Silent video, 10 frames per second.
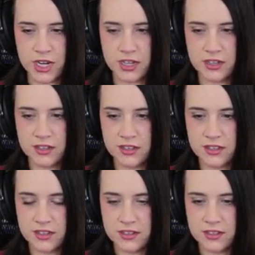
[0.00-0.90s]
trick?
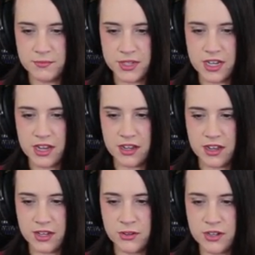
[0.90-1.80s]
But
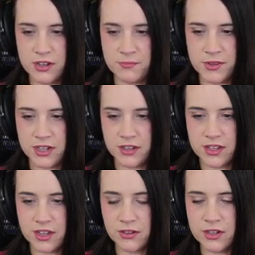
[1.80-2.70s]
nah, I couldn't have been
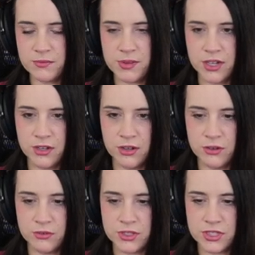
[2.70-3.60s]
a, it couldn't have been a
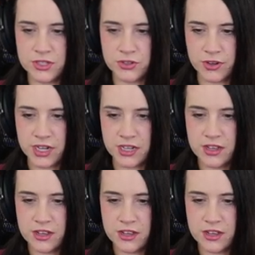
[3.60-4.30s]
ghost trick.